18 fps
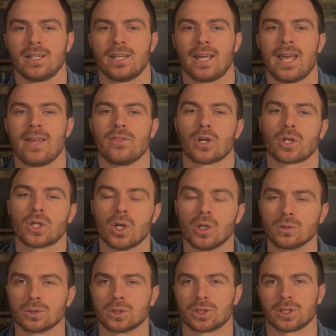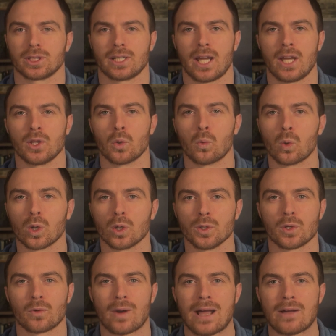and the culture and the world
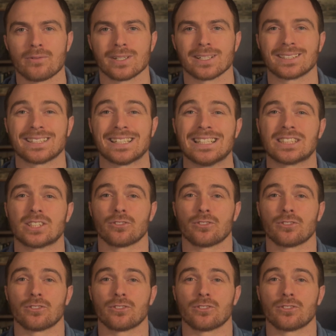around us is